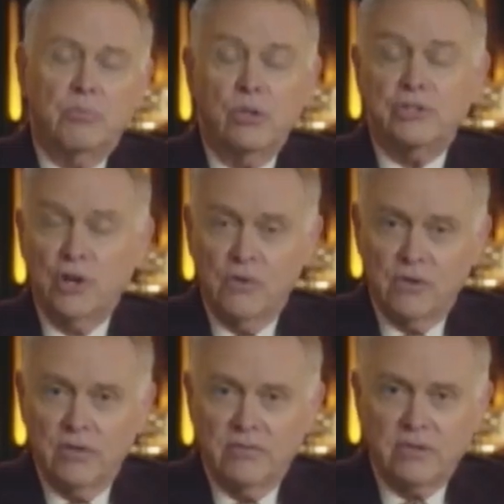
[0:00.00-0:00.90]

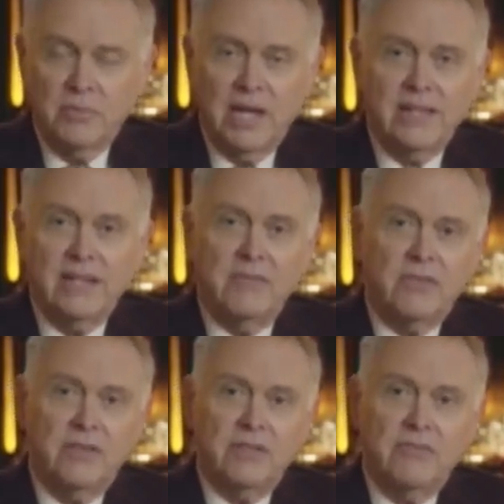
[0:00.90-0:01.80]
Pushover from
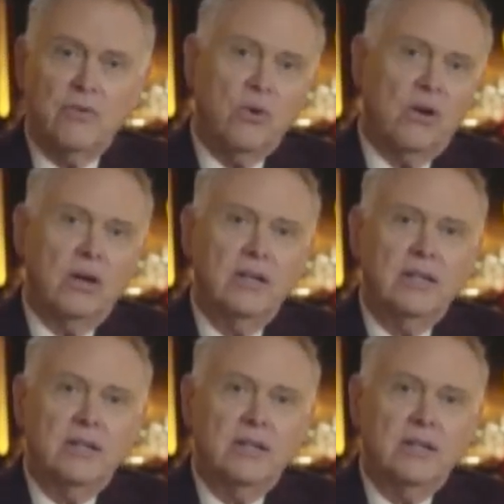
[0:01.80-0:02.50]
1954.